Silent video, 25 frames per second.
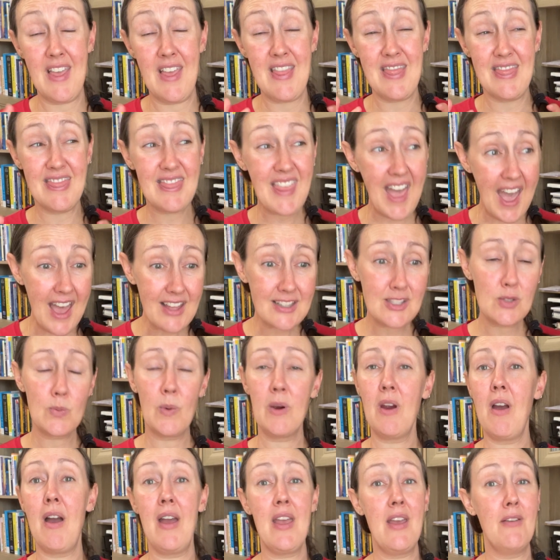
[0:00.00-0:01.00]
And that's
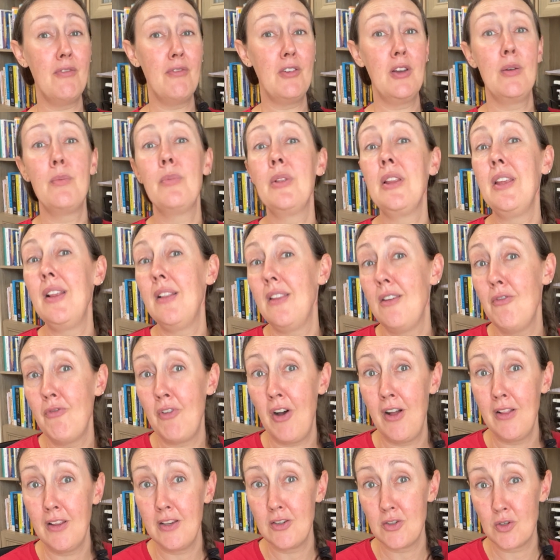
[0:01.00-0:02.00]
where I have completely
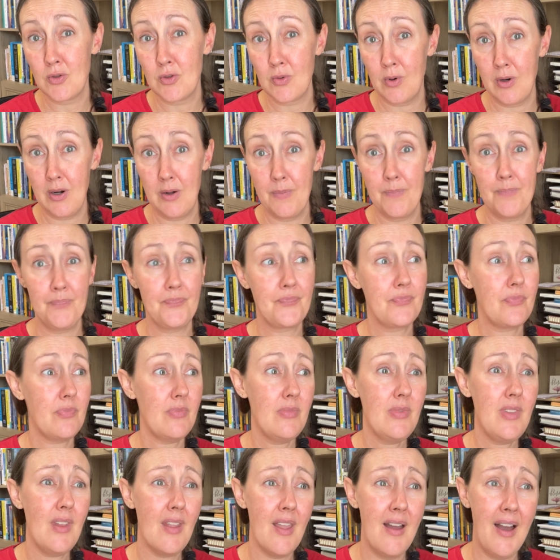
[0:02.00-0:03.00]
fallen short.
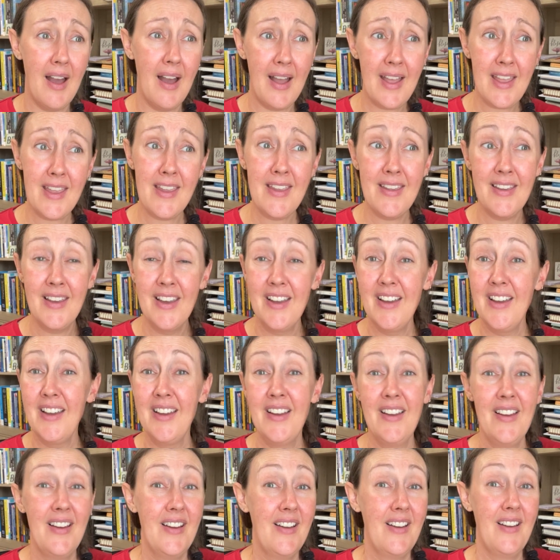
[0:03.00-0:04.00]
I
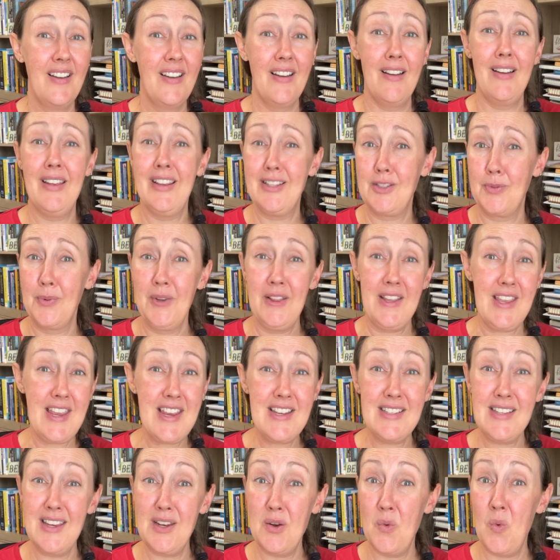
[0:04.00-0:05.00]
it's really
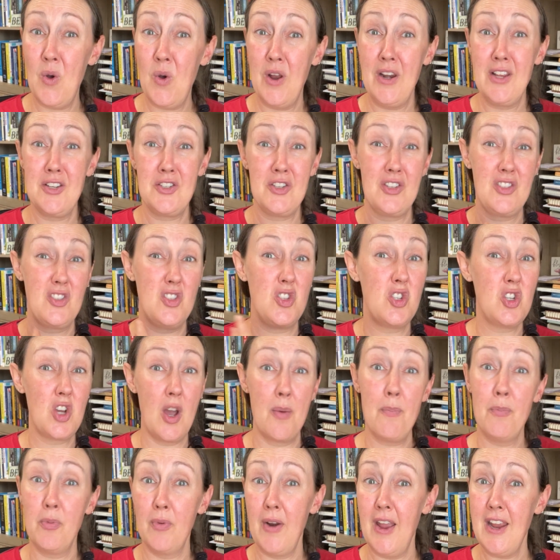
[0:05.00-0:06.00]
easy to want to just
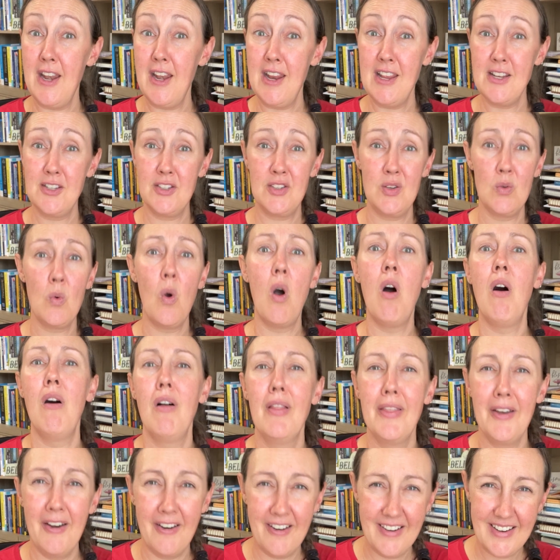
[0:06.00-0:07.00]
jump right into
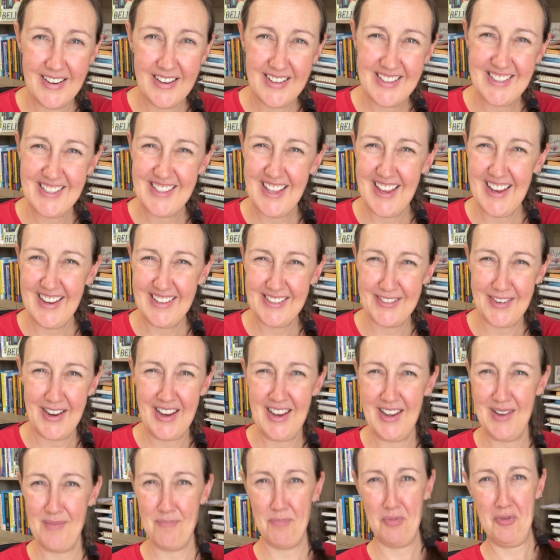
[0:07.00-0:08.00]
all the hardest things,
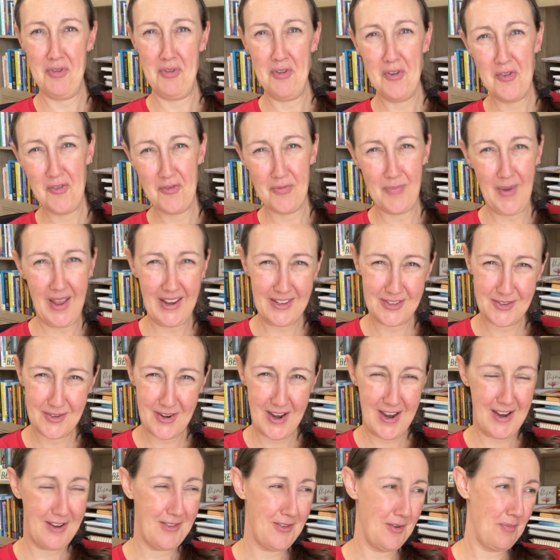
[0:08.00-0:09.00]
right? And prove my
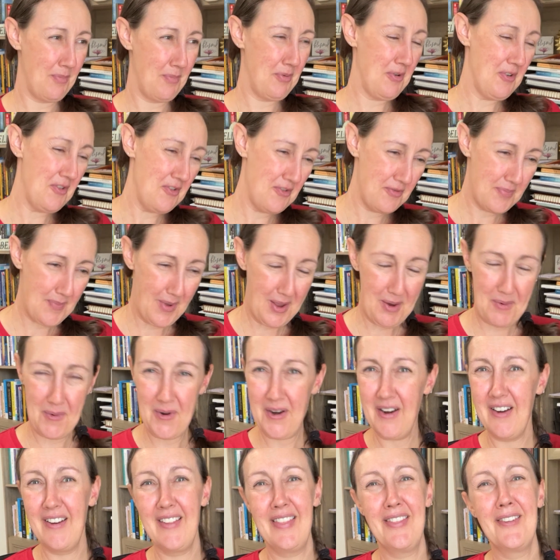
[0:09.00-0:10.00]
strength or prove my
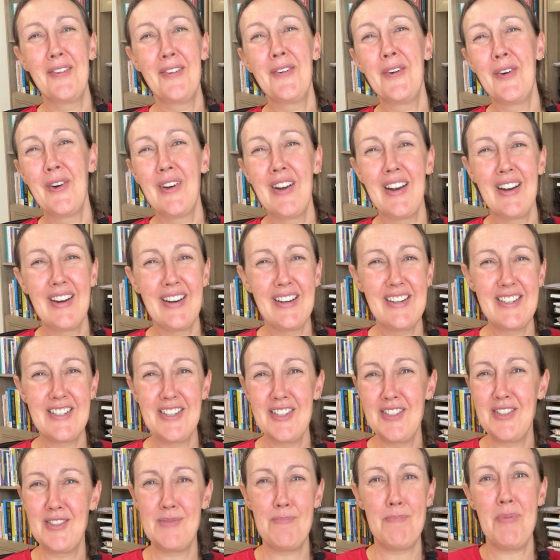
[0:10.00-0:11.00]
worth or
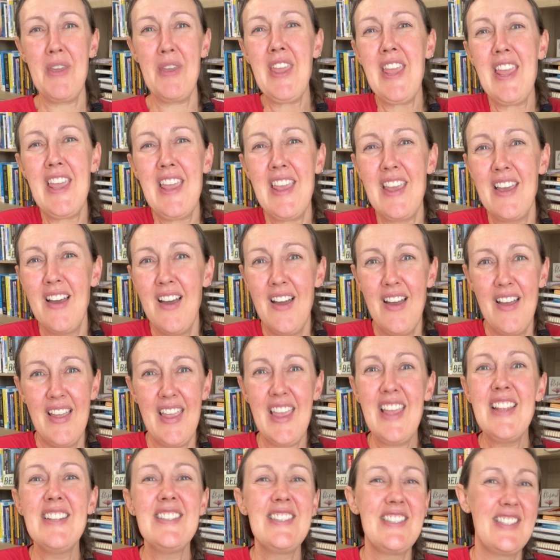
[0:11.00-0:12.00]
just be
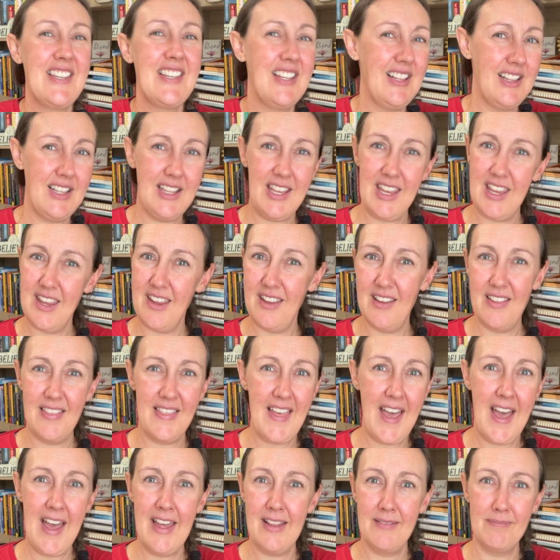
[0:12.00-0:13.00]
instantly
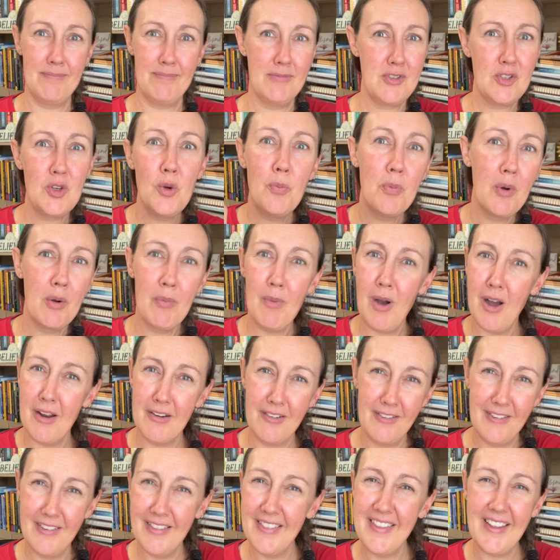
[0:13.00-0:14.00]
that
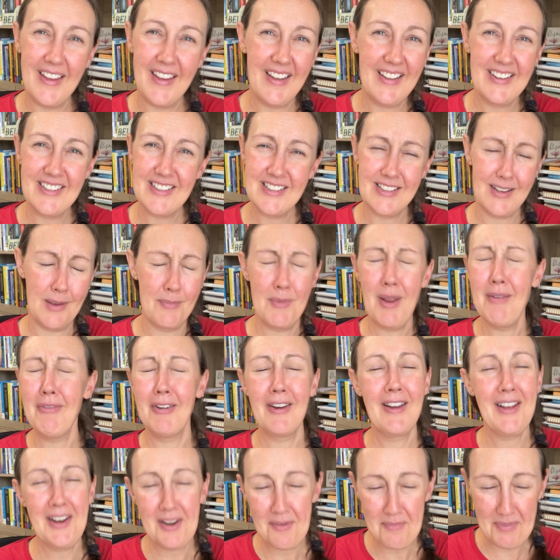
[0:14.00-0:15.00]
supermodel that I'm
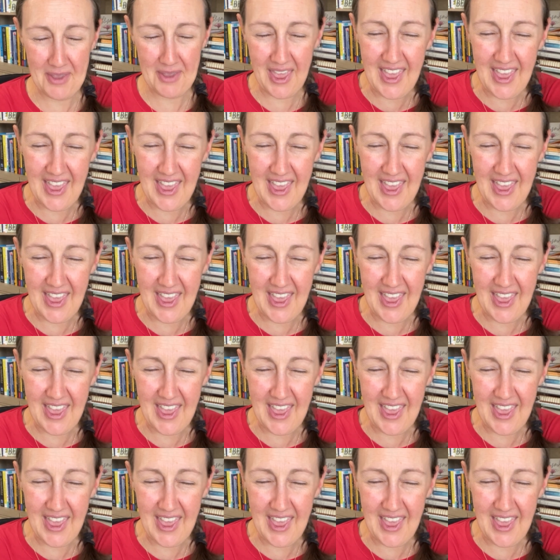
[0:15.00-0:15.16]
never going to be.